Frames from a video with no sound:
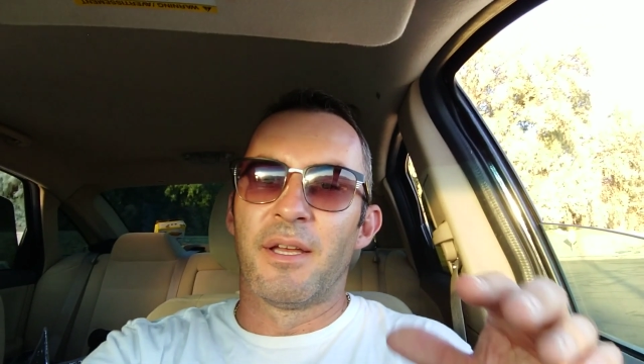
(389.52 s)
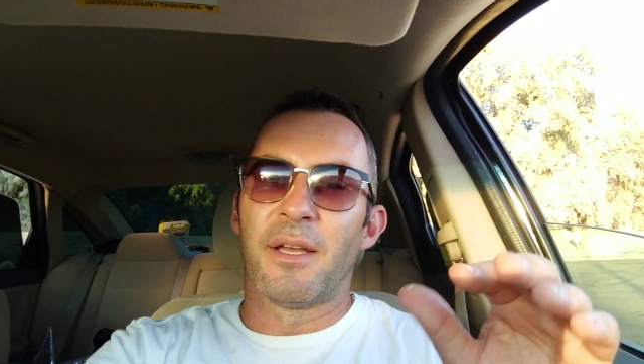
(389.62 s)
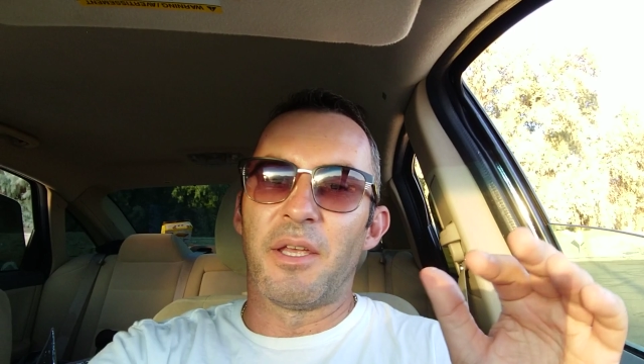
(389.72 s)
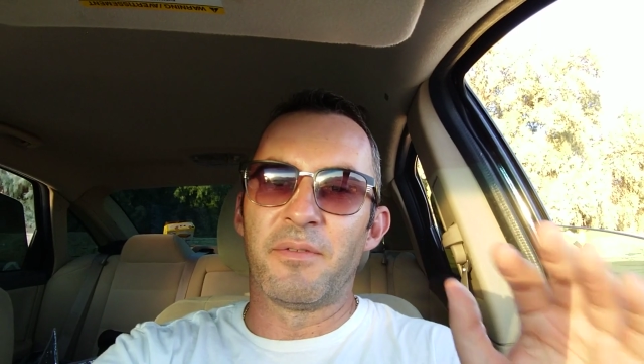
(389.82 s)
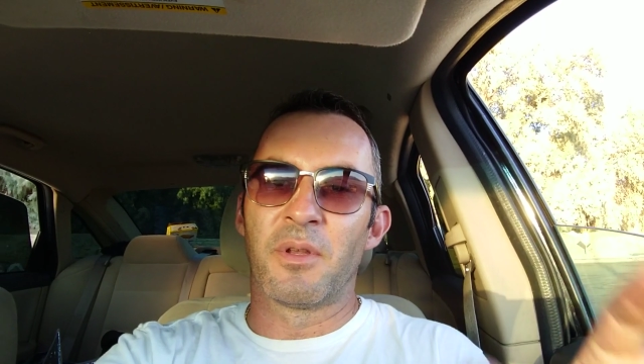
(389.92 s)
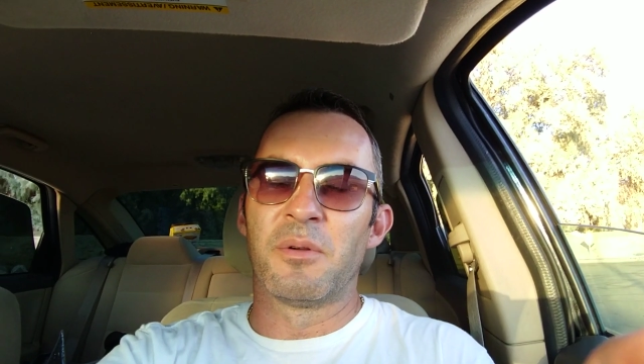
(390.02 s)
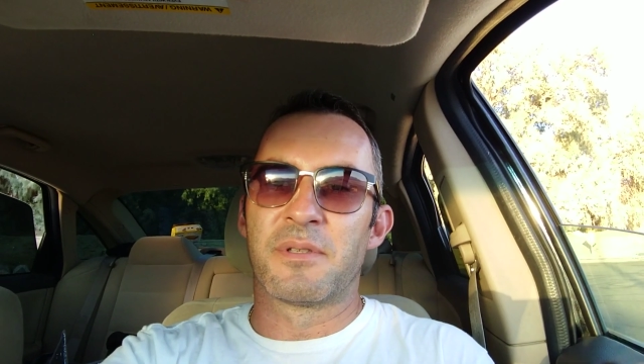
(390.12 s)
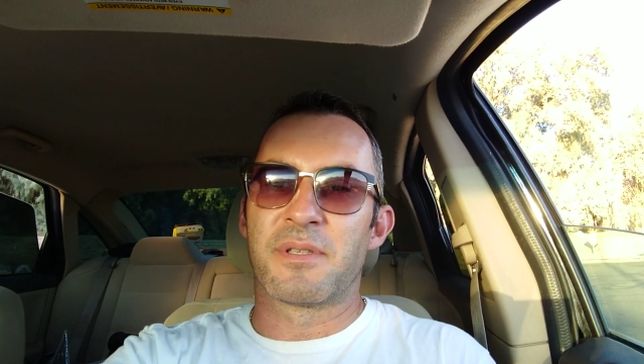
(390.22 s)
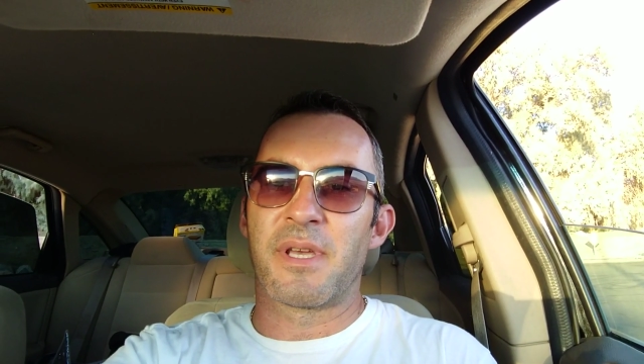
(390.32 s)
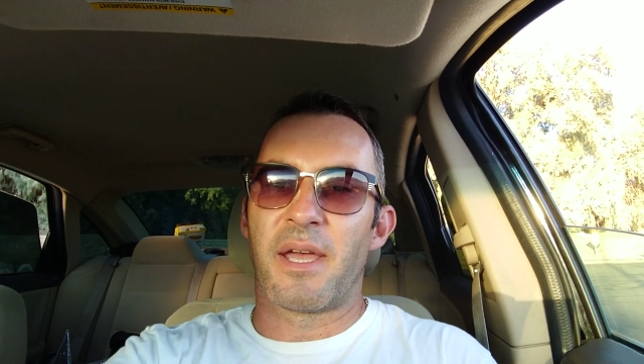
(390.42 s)
even though
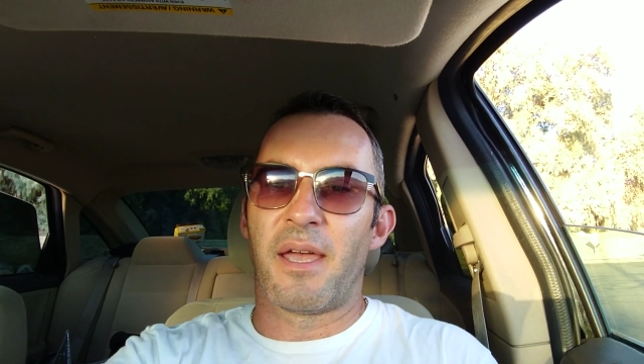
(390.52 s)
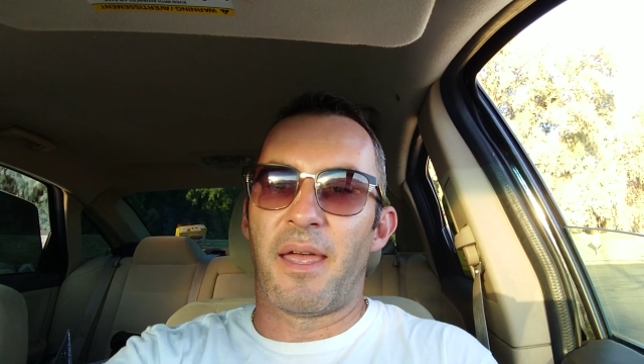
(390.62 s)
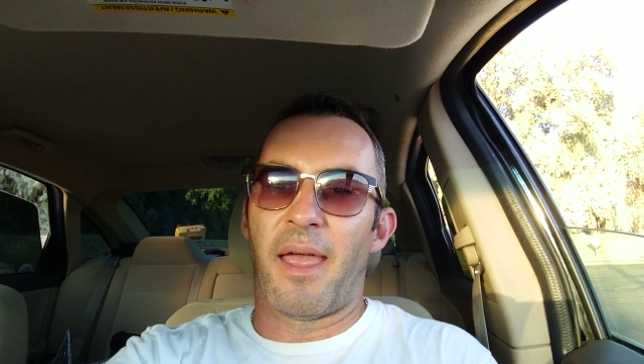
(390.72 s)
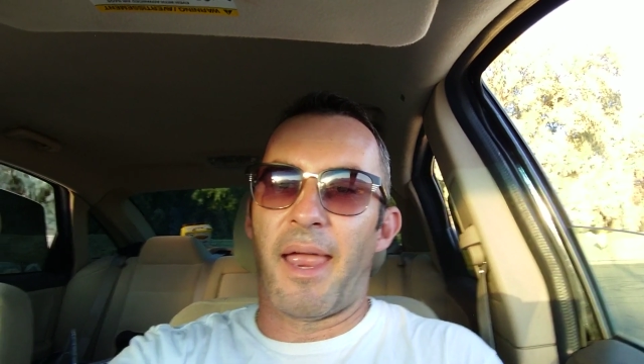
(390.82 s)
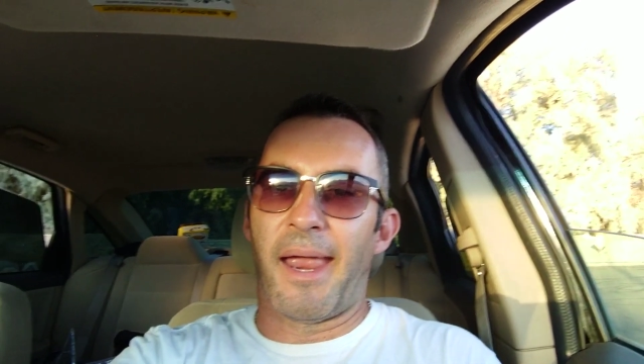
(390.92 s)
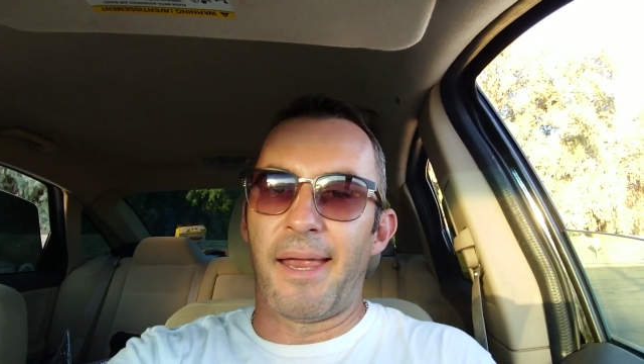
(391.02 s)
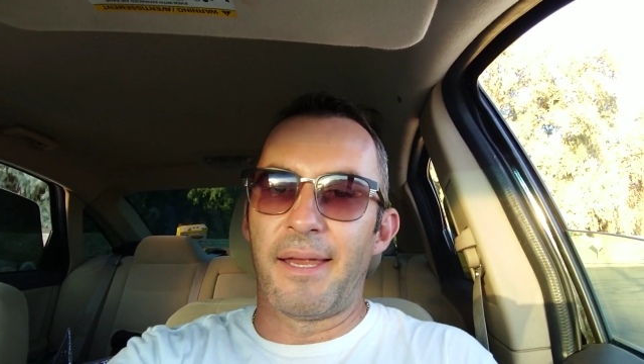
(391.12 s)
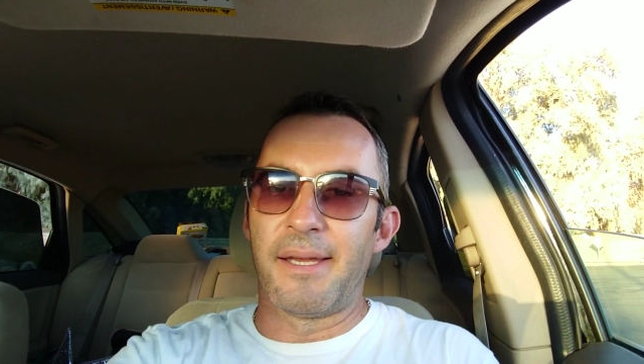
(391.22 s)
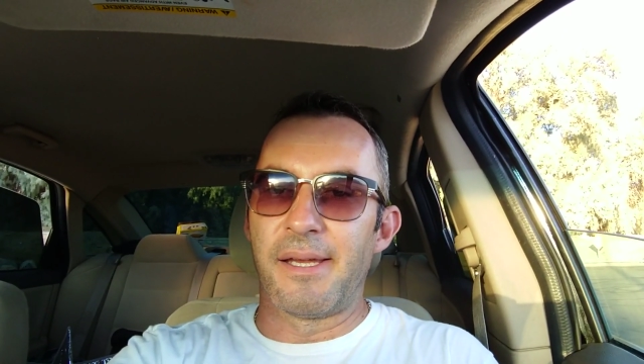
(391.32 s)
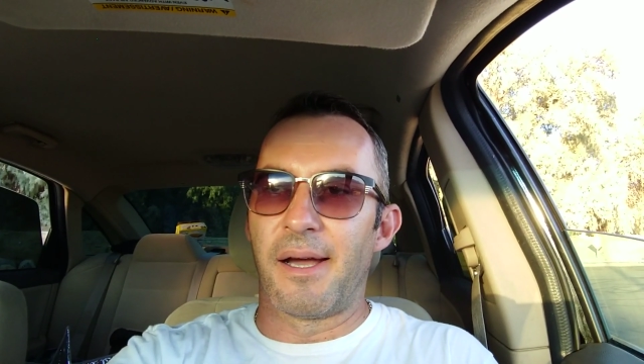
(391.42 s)
it's it's
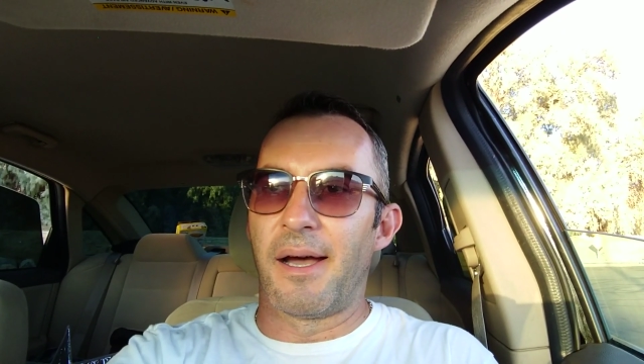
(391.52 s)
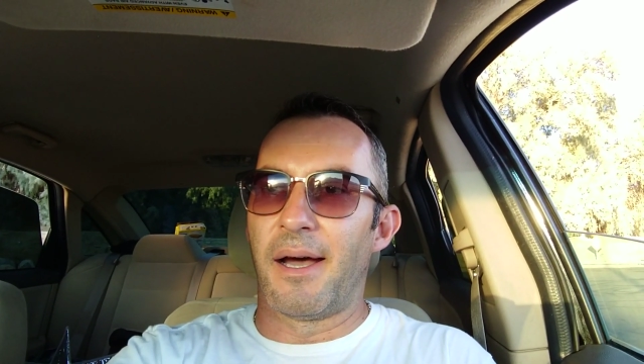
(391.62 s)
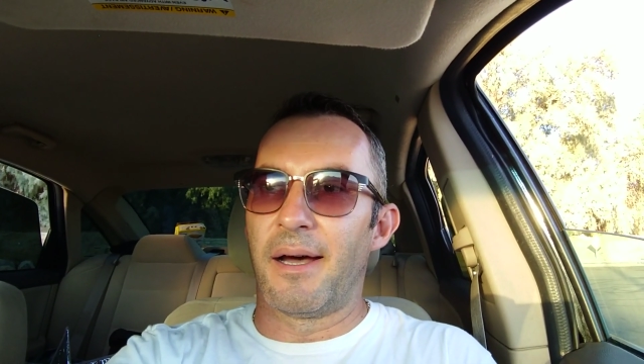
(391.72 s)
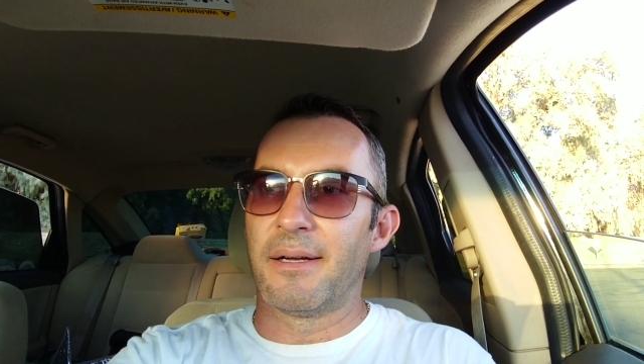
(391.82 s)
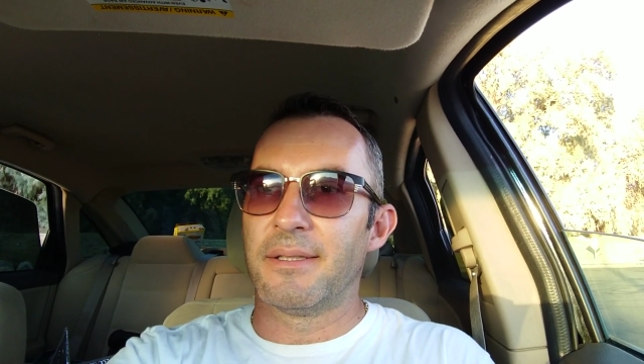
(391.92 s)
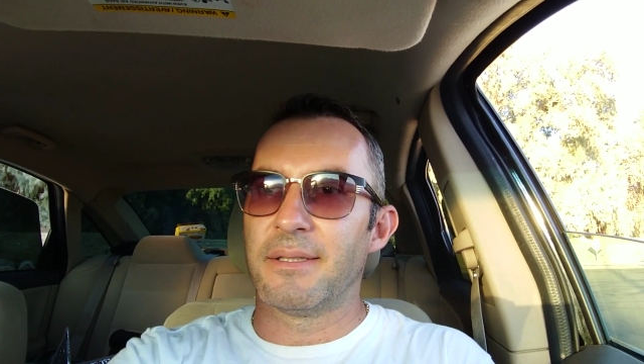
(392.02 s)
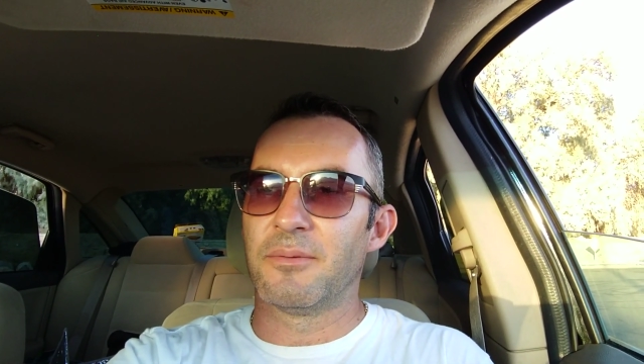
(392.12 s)
a